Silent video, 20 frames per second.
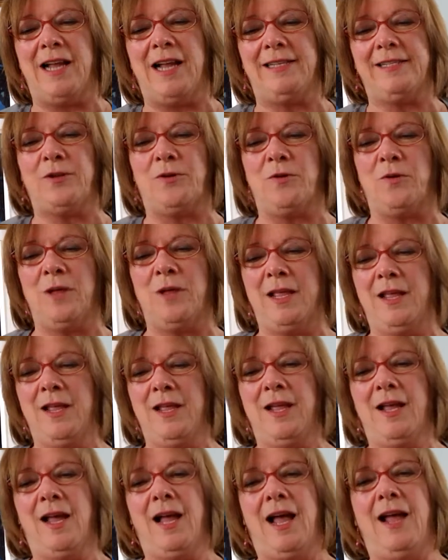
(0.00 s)
So
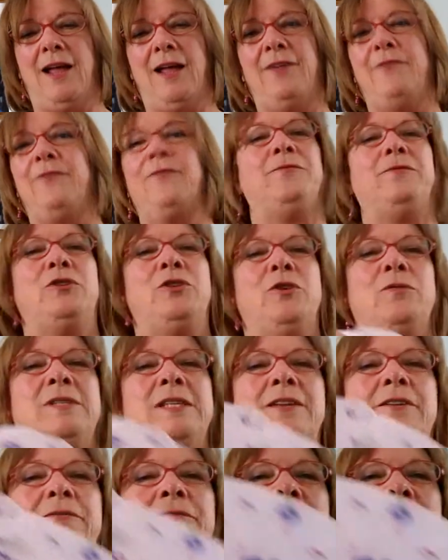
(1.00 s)
I've
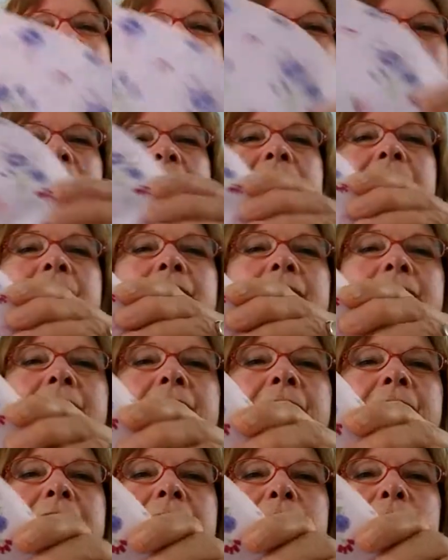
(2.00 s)
chosen a flannelette
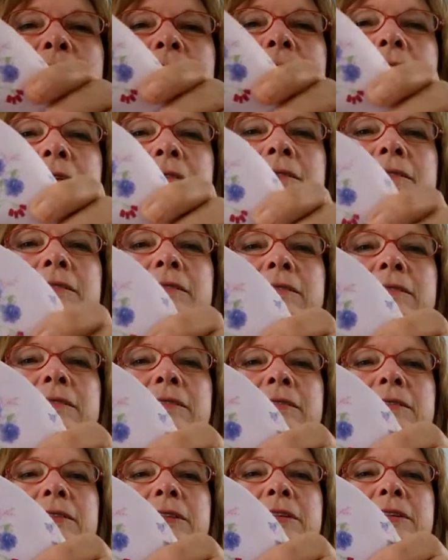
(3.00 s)
that I'm going to
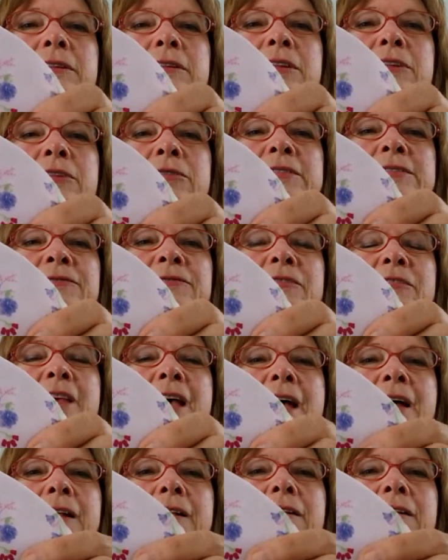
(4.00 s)
use for
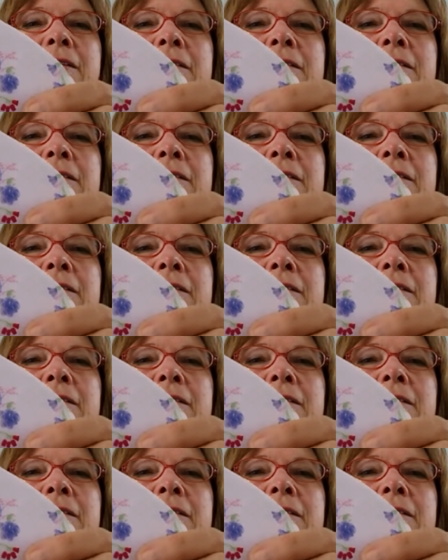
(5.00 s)
that.